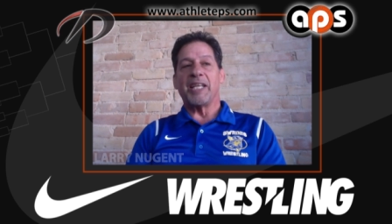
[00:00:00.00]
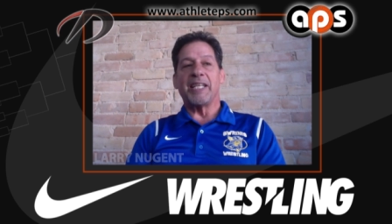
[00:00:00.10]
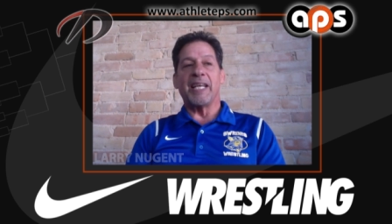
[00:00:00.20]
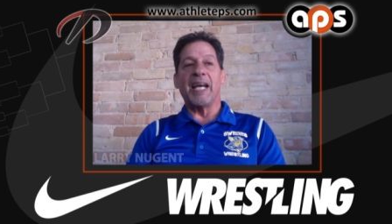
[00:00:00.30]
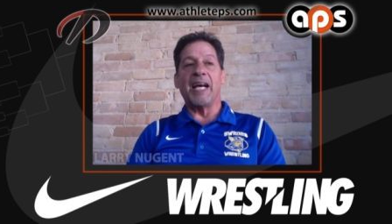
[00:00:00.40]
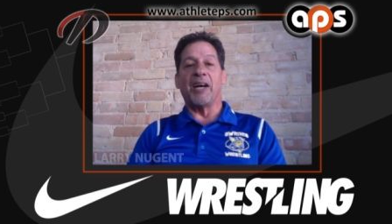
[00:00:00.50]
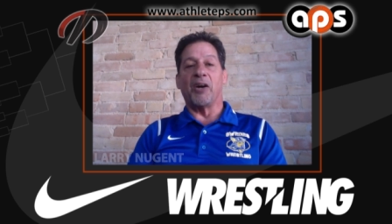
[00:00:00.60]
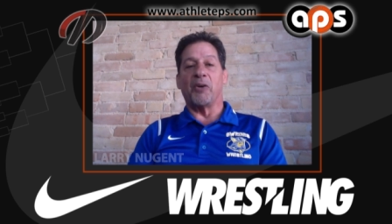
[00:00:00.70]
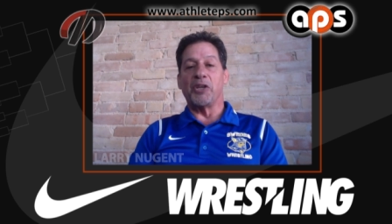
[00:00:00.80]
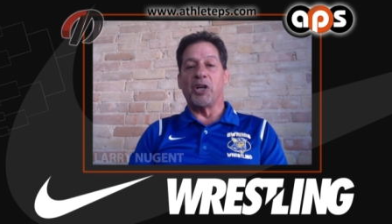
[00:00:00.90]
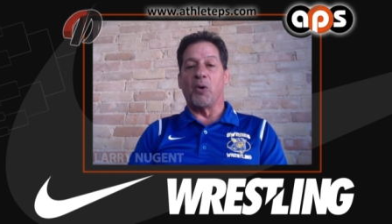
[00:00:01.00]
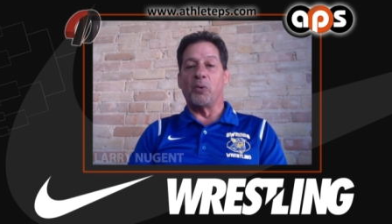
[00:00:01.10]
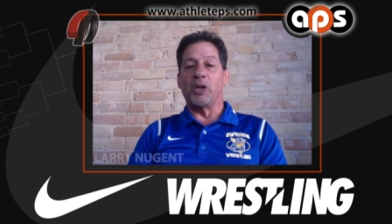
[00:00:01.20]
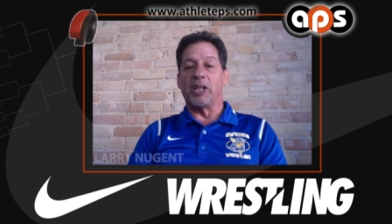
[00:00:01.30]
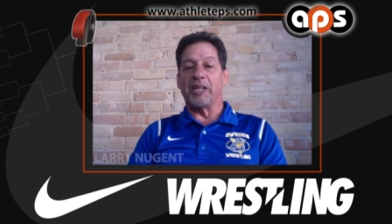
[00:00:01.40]
Yeah, you know,
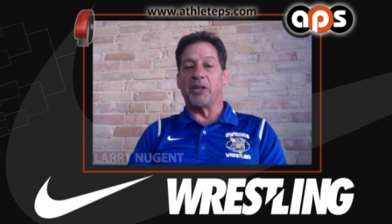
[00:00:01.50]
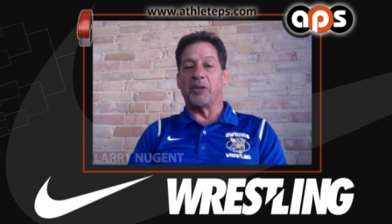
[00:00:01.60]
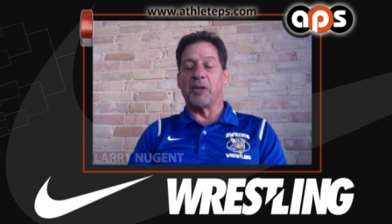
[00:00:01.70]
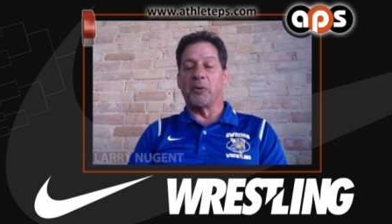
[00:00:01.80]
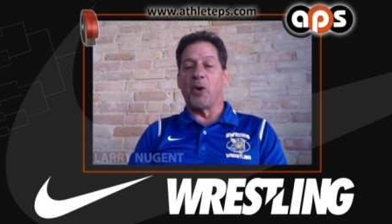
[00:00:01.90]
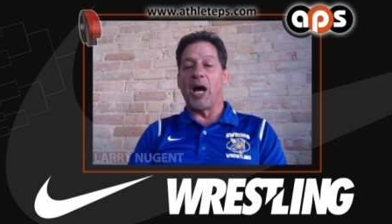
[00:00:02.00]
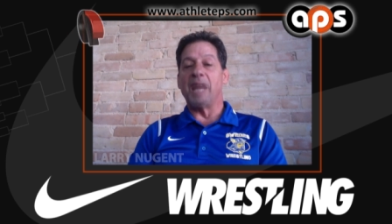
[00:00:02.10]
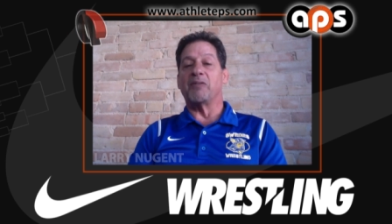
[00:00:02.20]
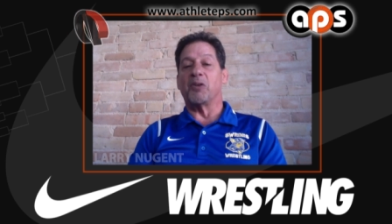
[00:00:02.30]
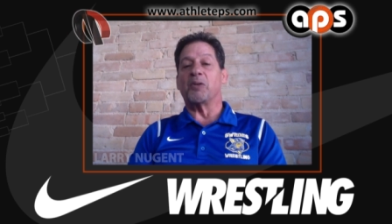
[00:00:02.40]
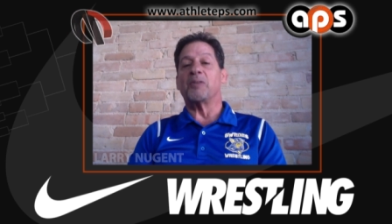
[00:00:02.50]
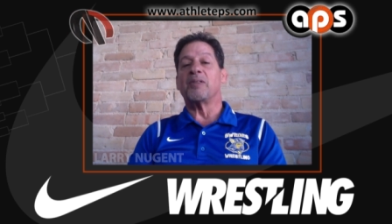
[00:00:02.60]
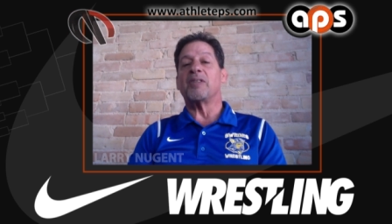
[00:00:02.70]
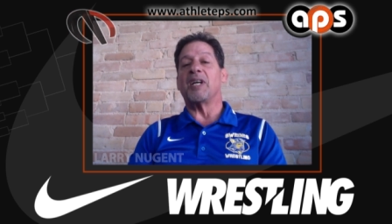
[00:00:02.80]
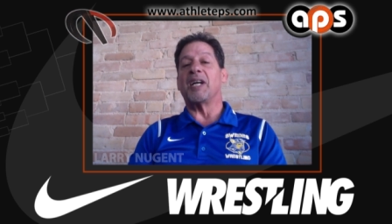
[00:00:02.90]
really, the the rival
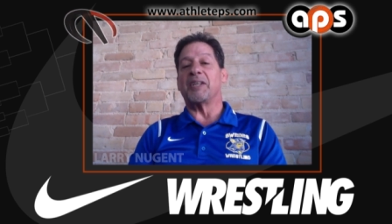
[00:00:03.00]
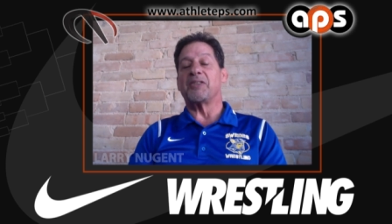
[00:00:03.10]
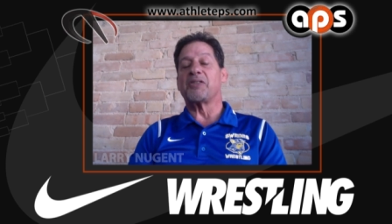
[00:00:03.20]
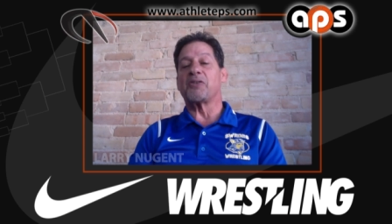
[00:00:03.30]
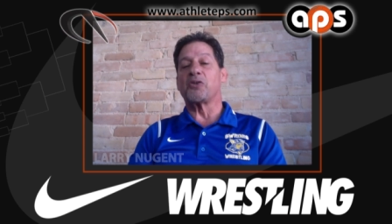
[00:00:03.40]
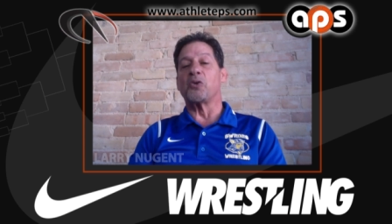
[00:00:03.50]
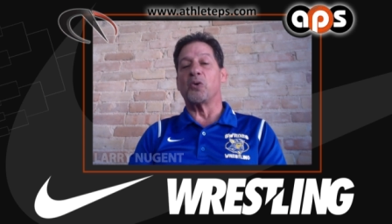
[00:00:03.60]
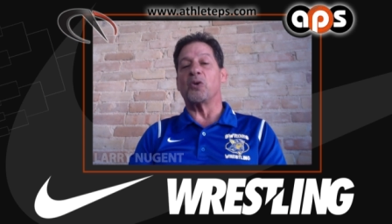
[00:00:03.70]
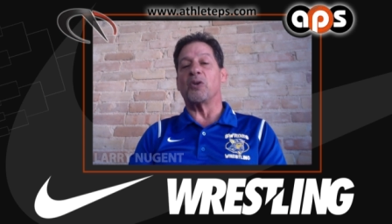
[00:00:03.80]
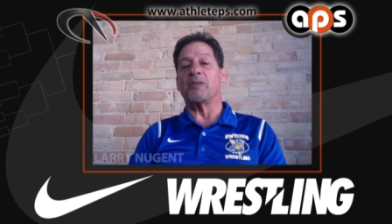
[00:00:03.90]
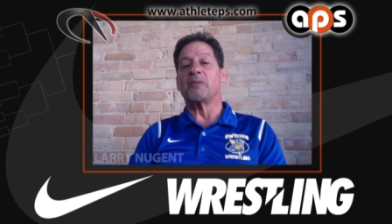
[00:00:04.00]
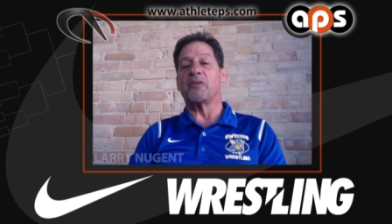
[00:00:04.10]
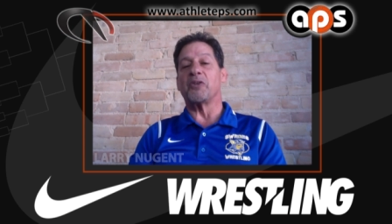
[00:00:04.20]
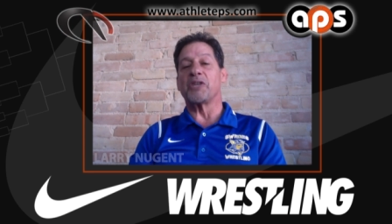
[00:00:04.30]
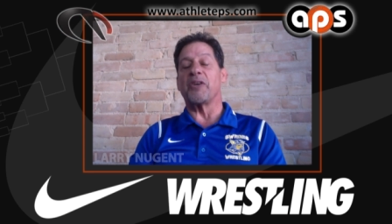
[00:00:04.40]
uh, school
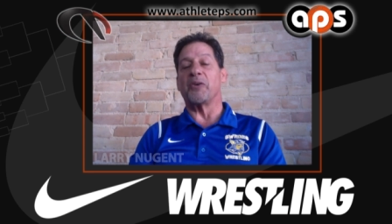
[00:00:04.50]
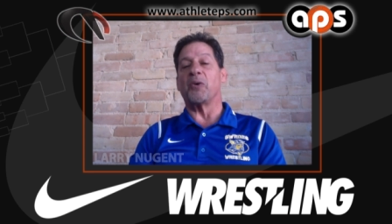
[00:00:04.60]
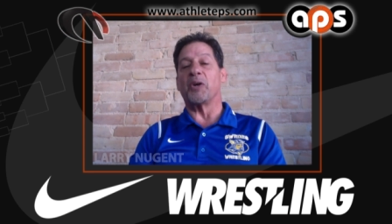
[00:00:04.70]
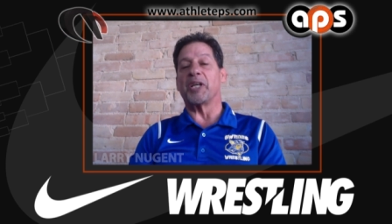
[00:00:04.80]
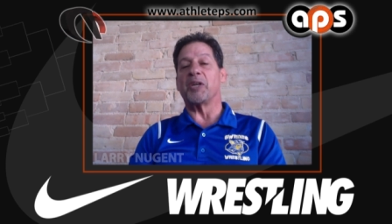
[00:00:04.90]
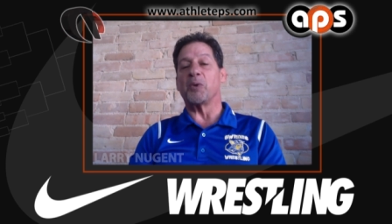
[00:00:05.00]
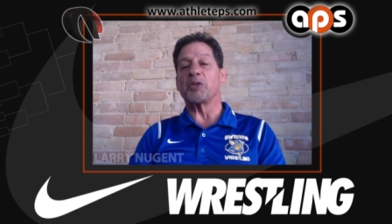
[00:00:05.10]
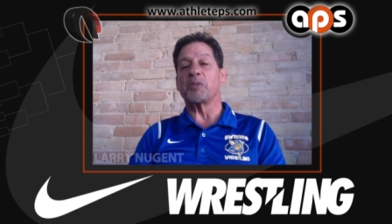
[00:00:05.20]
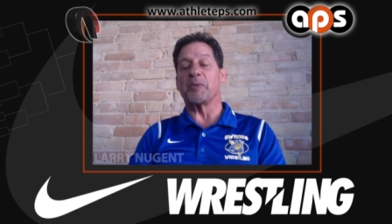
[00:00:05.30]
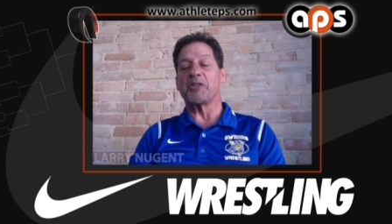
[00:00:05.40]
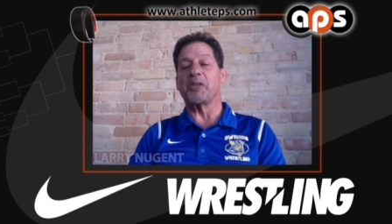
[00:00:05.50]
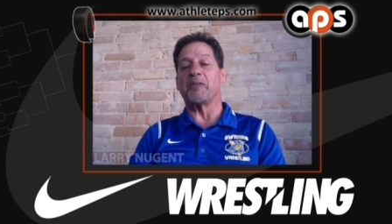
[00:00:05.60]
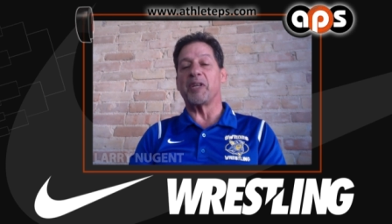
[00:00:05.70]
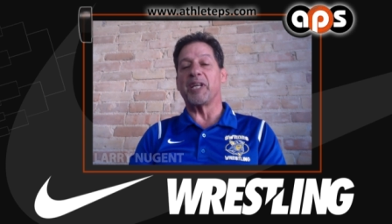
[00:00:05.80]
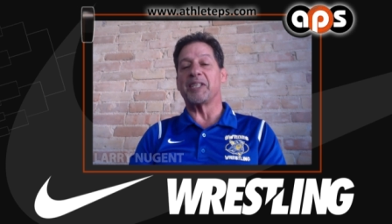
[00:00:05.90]
for Southern Oregon was
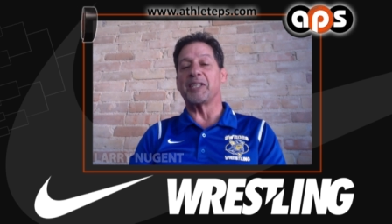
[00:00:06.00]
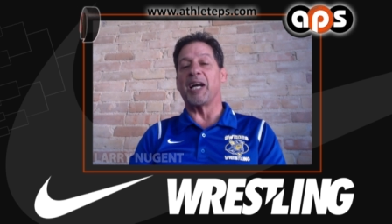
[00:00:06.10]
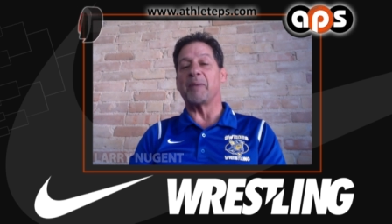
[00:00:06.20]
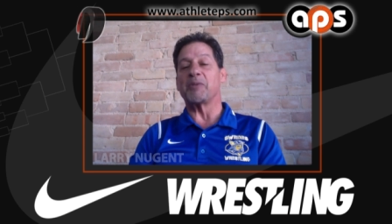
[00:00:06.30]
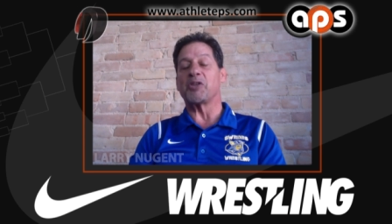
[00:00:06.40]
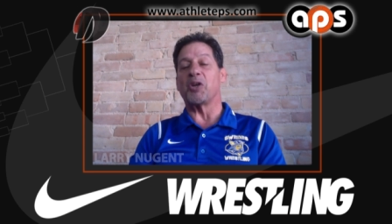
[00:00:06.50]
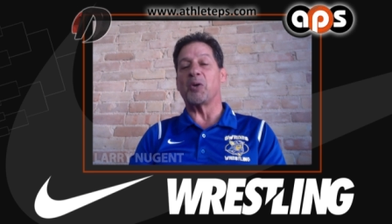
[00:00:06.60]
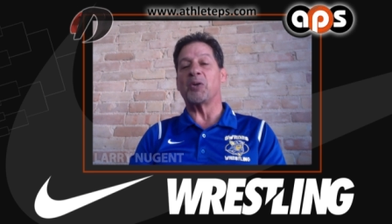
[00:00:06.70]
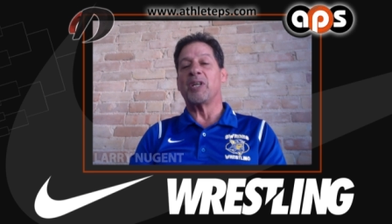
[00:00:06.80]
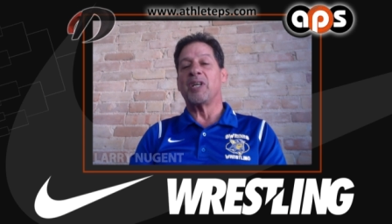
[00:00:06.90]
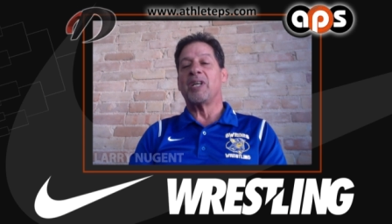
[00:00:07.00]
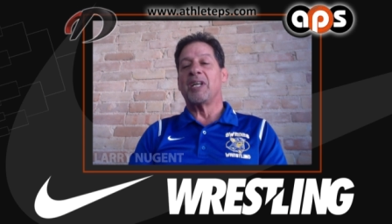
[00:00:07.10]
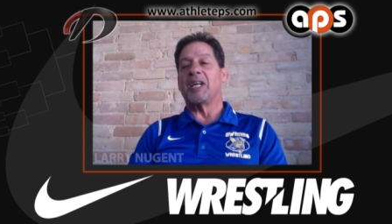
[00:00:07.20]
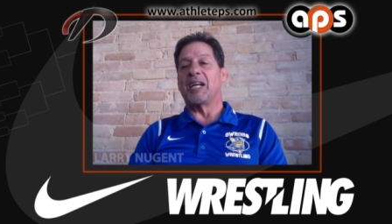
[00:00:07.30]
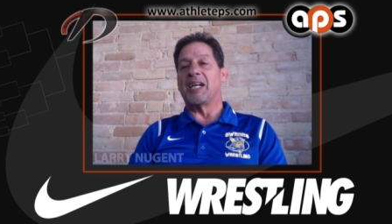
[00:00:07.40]
Pacific at the time, so
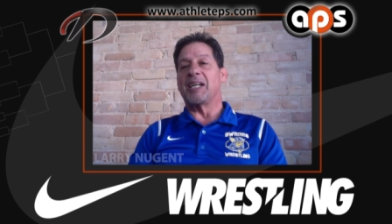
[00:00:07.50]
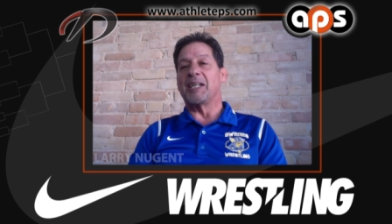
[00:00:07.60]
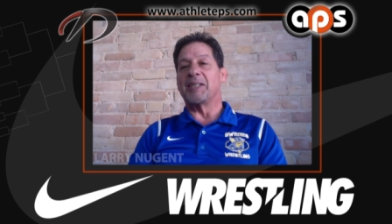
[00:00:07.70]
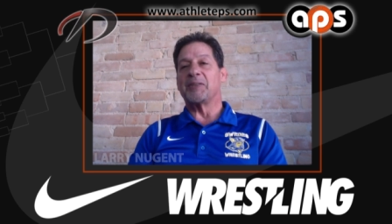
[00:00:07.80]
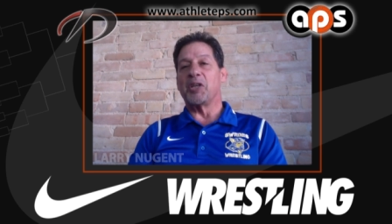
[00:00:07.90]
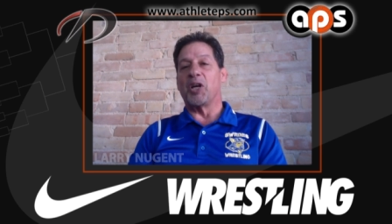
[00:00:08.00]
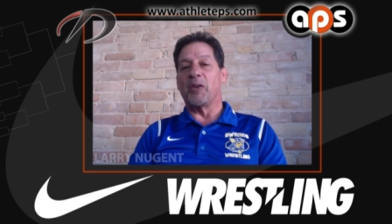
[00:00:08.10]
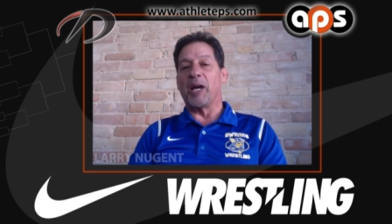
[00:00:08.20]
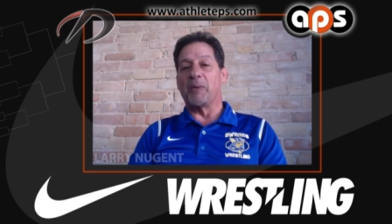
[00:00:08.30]
uh, you know